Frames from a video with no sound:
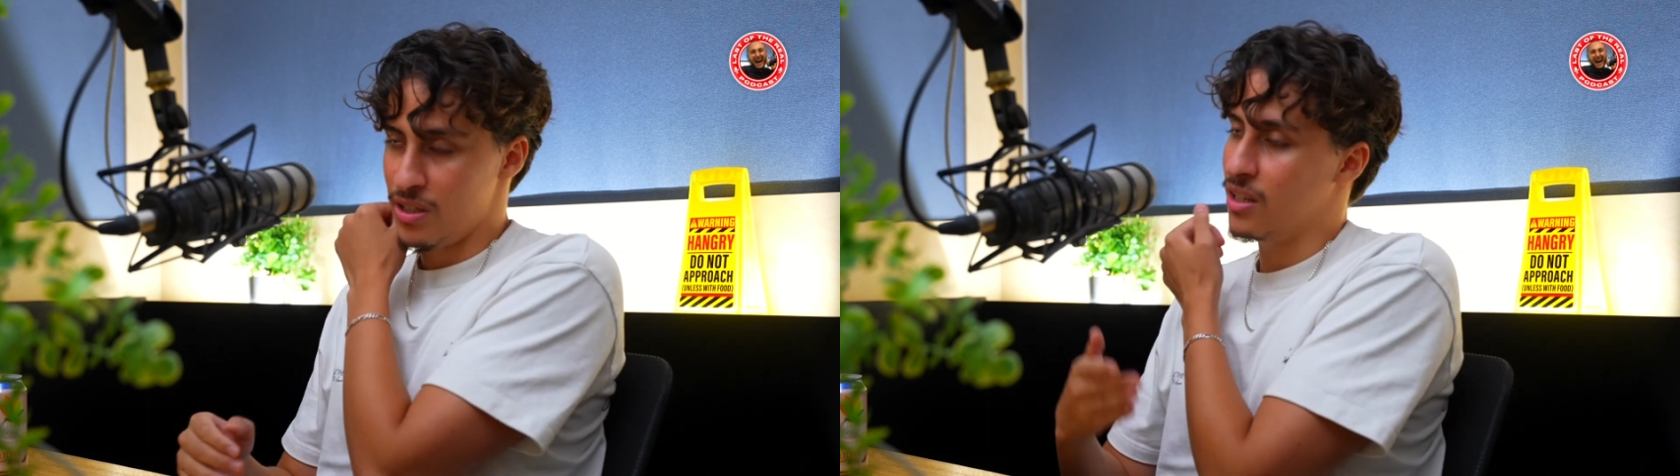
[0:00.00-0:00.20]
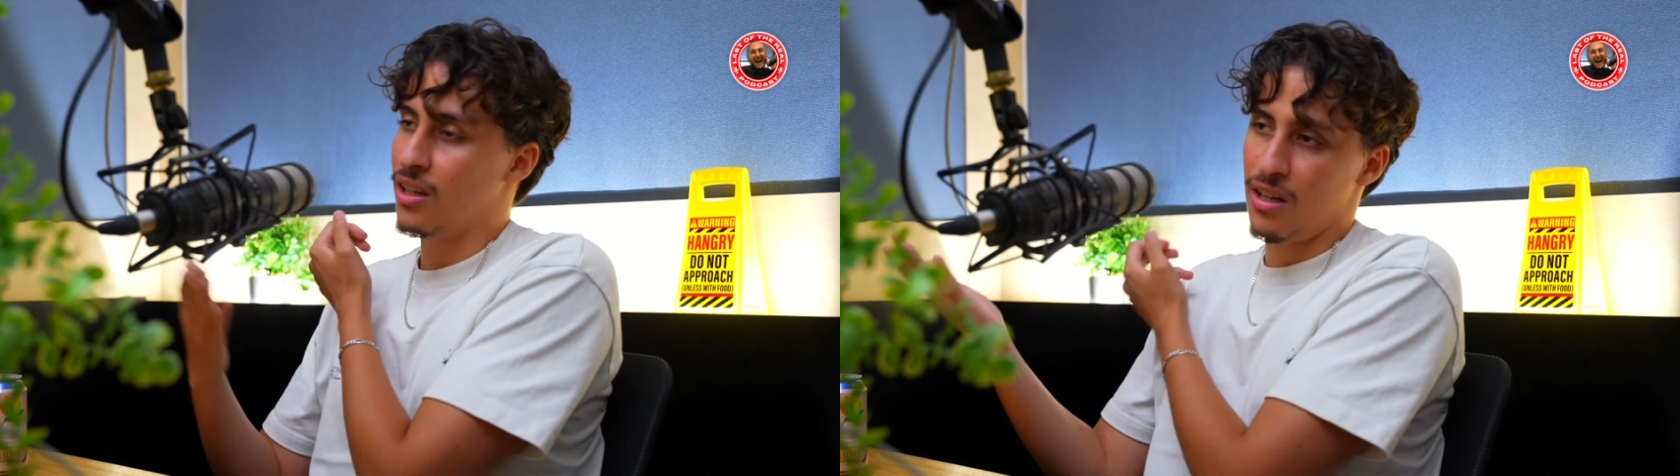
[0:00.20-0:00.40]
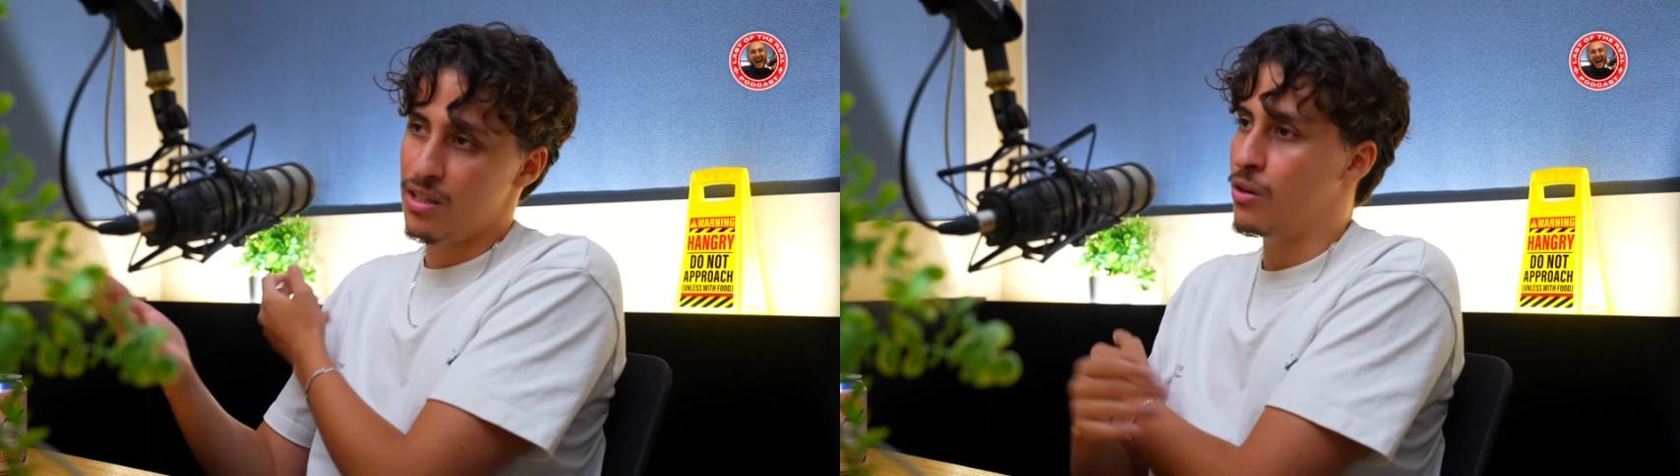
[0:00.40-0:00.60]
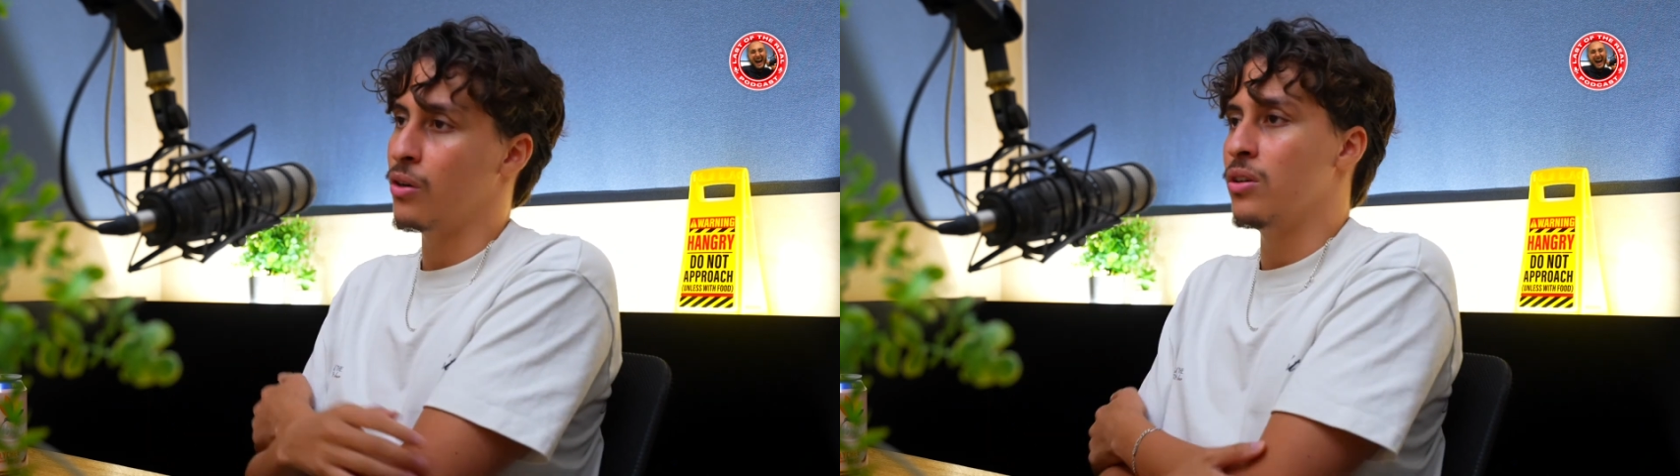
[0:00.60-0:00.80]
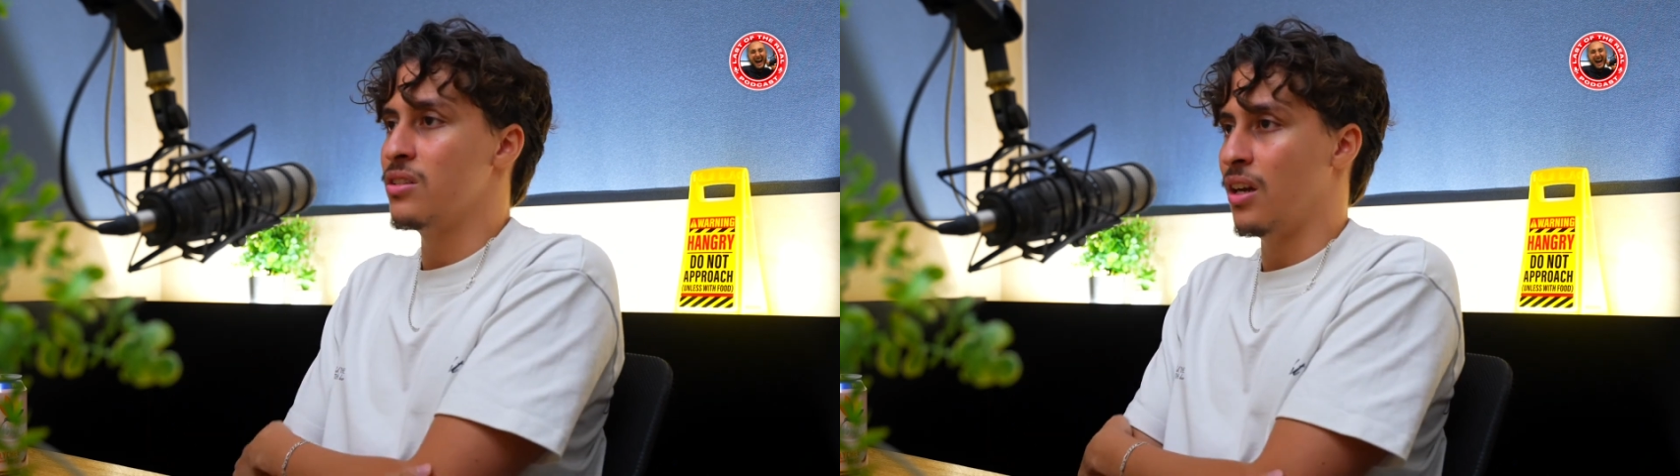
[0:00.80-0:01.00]
and then that's how I
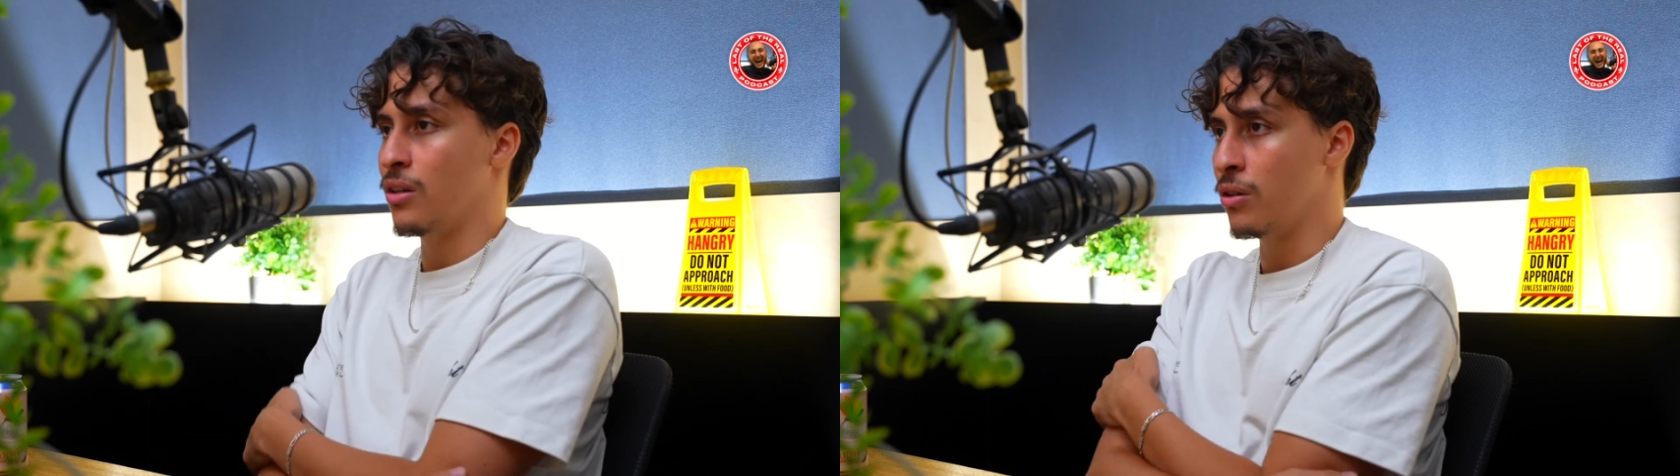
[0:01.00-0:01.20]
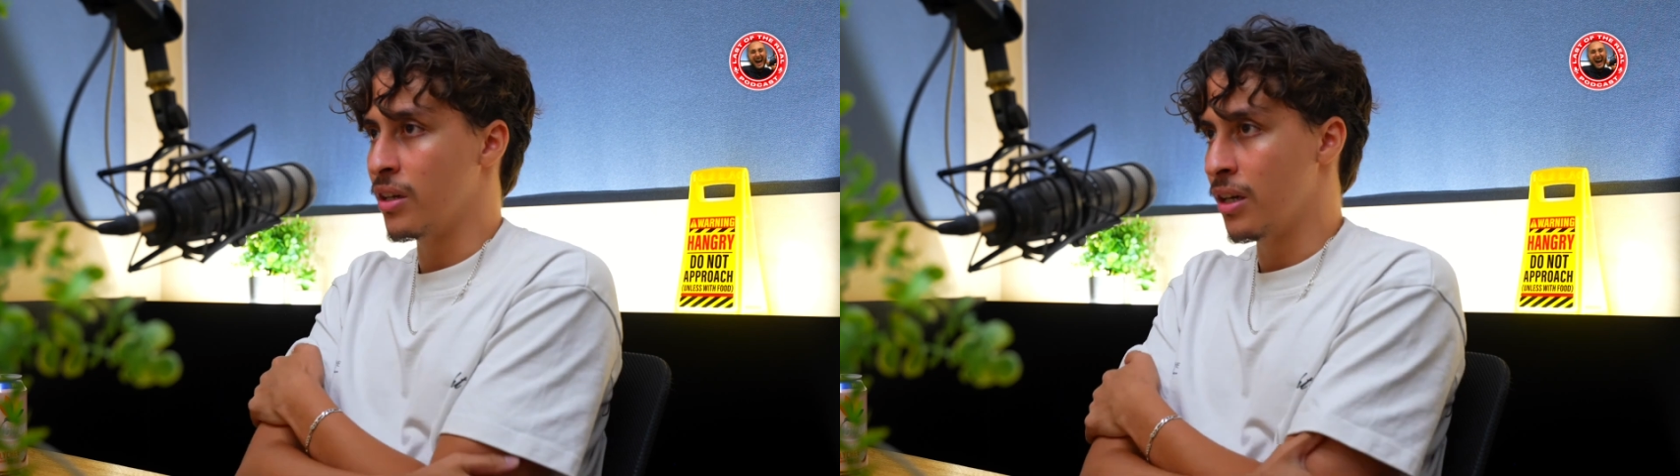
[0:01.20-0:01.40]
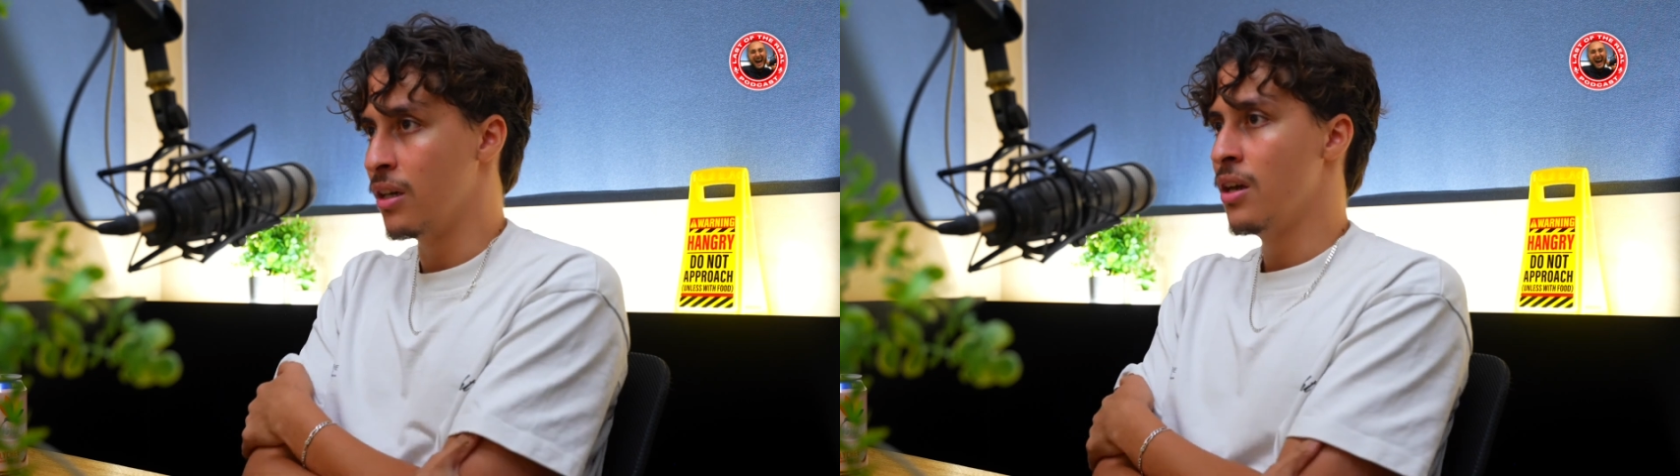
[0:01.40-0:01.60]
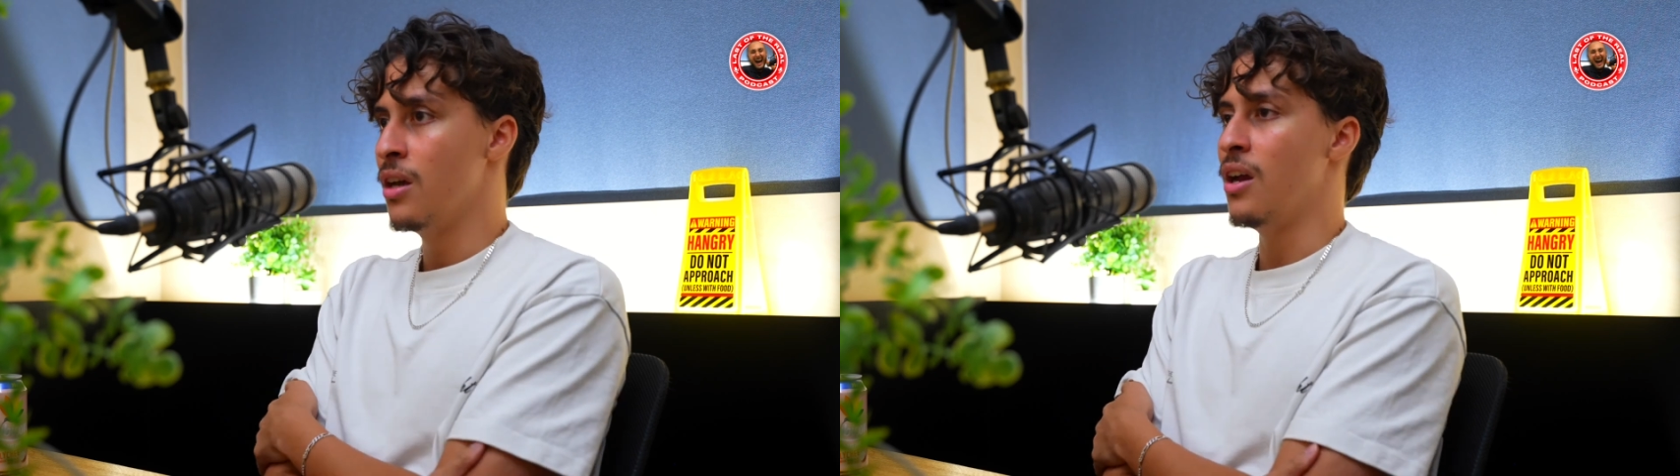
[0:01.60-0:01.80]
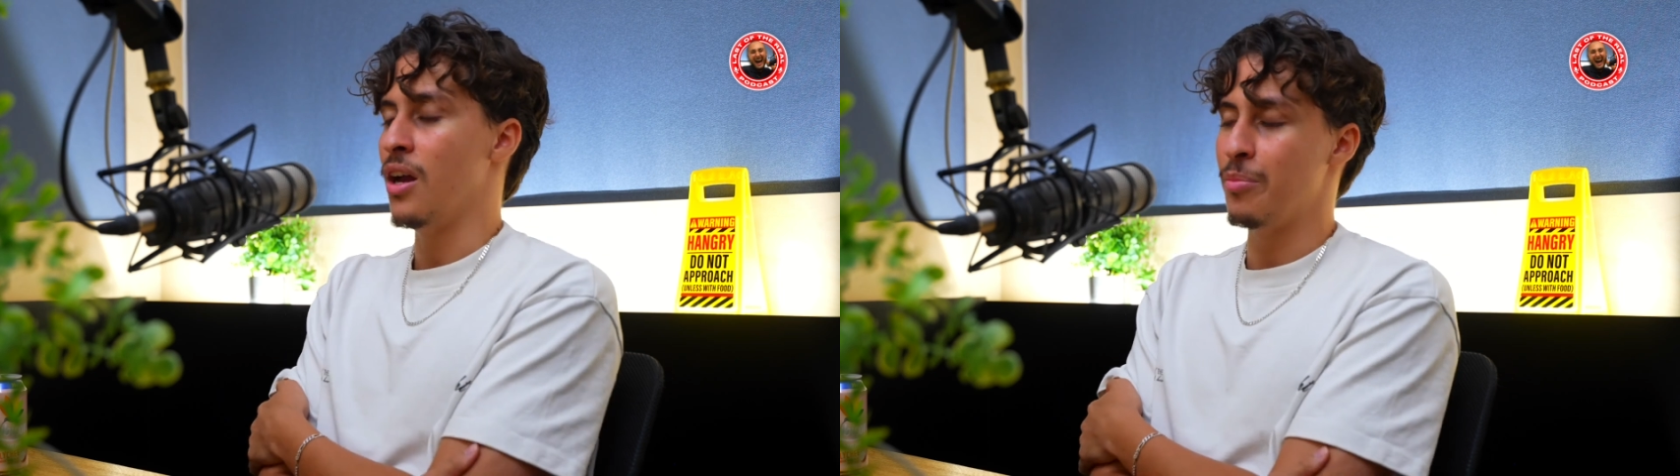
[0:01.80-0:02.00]
got into like cooking, and
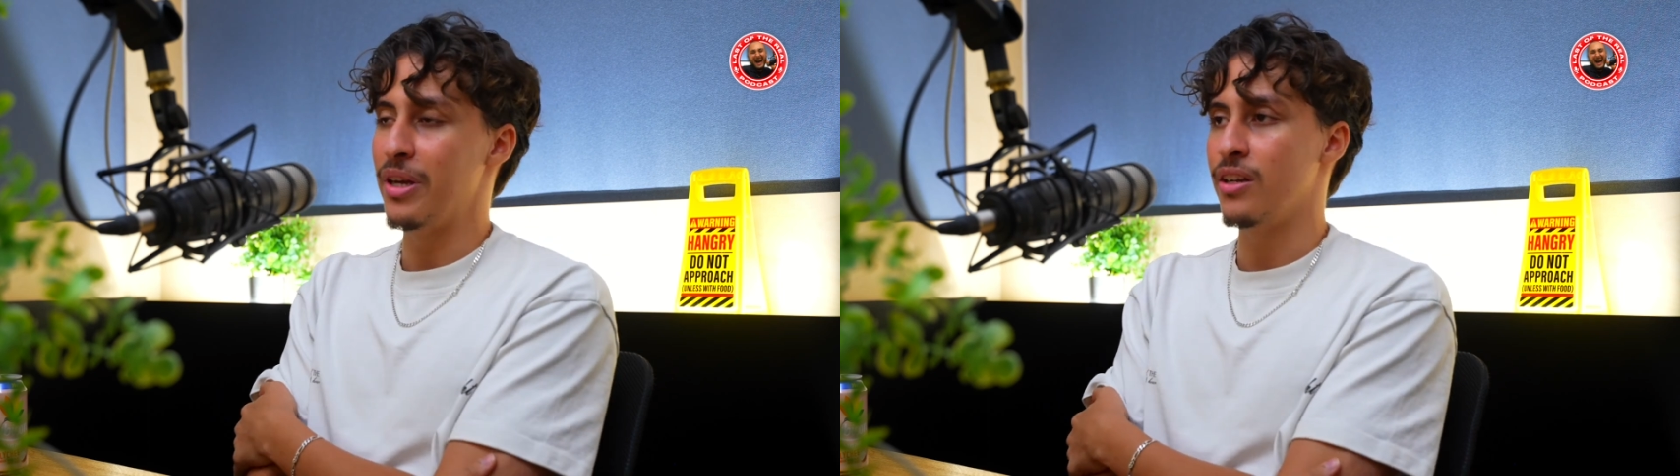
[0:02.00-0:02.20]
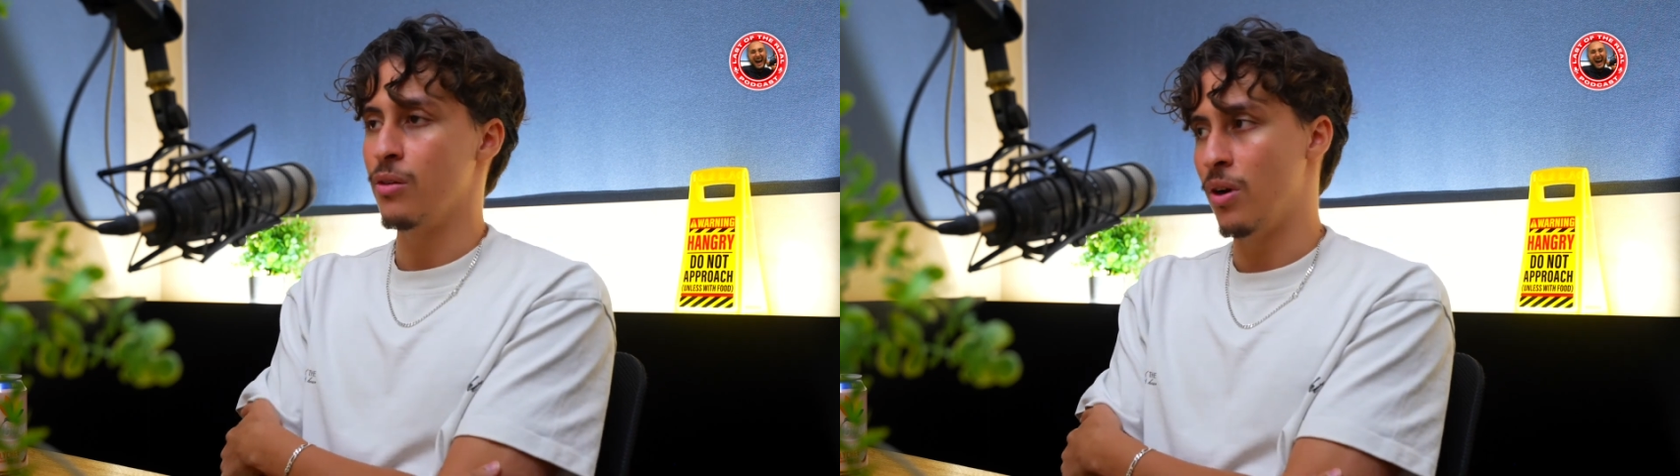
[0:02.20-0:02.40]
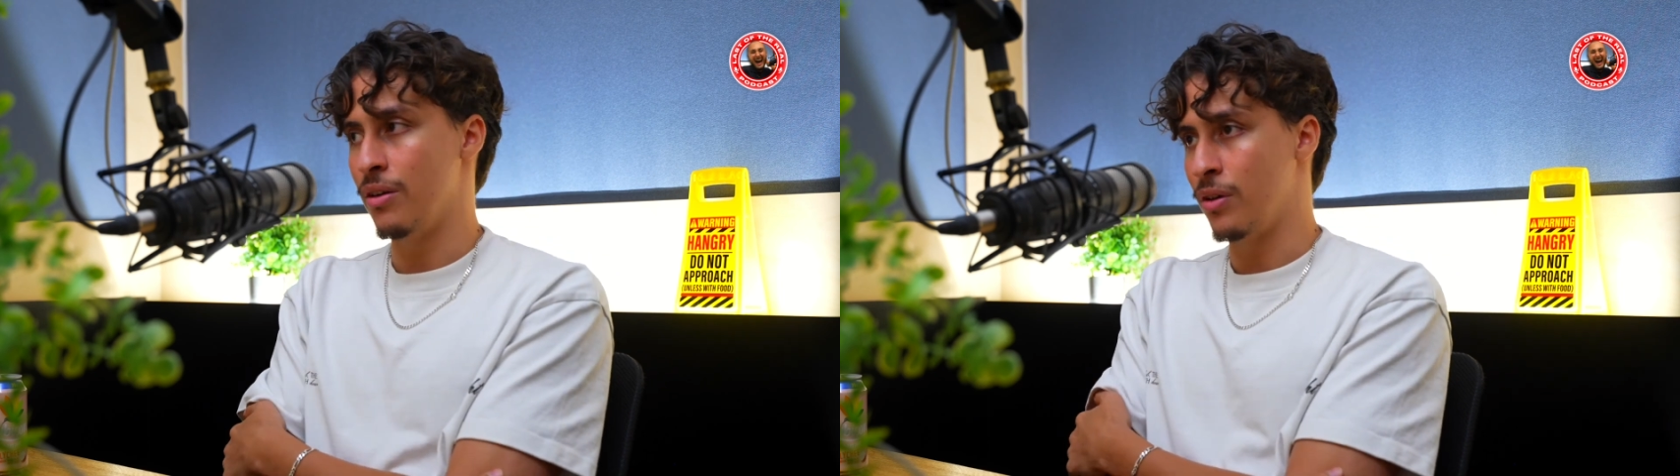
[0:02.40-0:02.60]
baking and whatever.